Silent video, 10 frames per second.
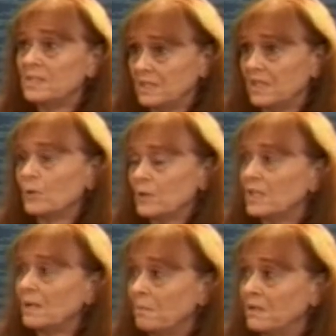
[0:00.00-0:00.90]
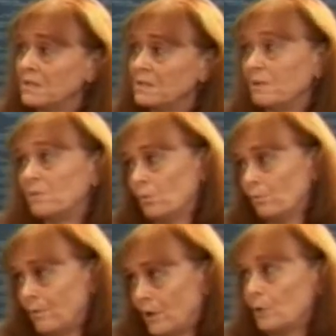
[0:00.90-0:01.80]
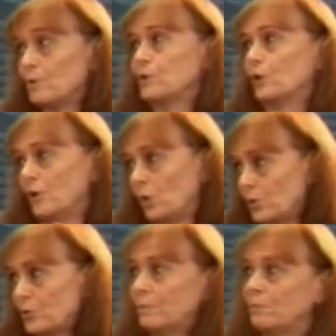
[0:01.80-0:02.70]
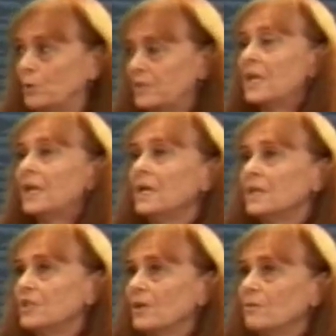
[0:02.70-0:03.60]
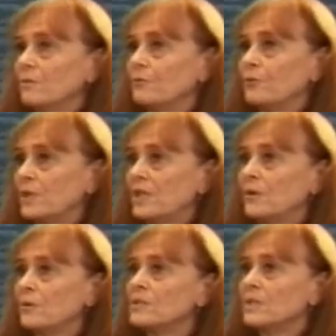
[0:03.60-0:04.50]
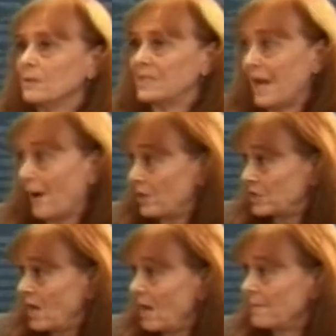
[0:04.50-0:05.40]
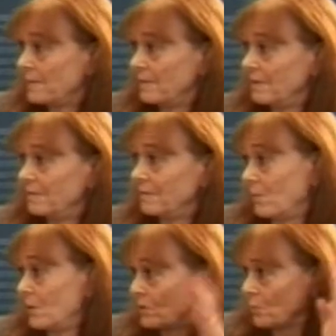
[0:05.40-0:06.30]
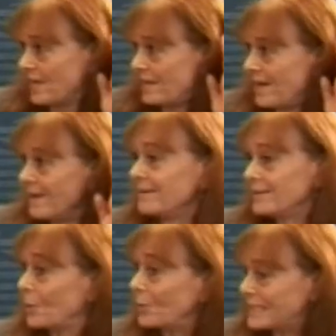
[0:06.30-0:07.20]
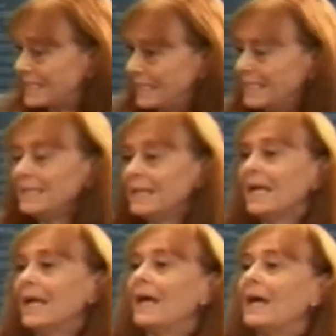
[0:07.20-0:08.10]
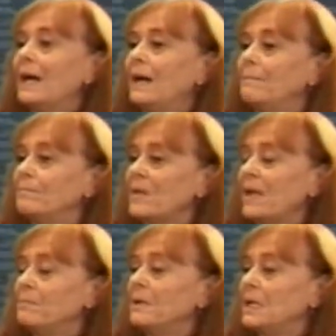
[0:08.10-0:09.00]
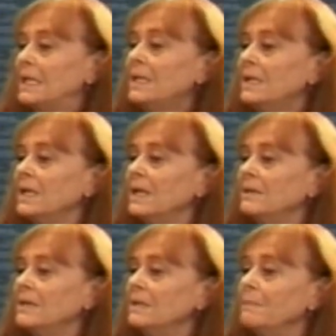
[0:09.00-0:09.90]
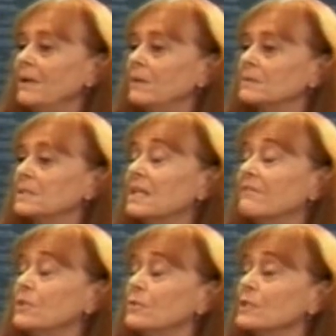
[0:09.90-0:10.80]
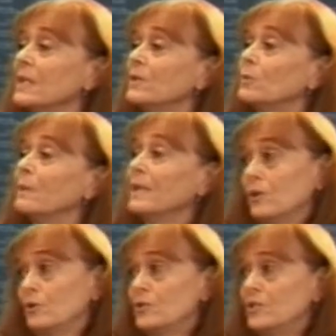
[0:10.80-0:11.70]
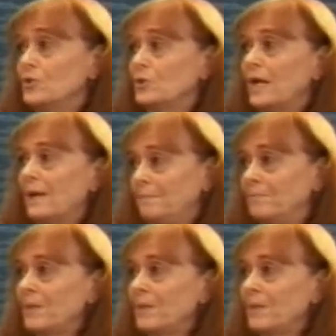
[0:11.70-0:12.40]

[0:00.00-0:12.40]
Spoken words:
He's a year and 10 months, but girls look older and boys. So for years it was Carrot Top. I was a redhead, so was he, and Bonnie. And then about 7 years later, my younger sister came.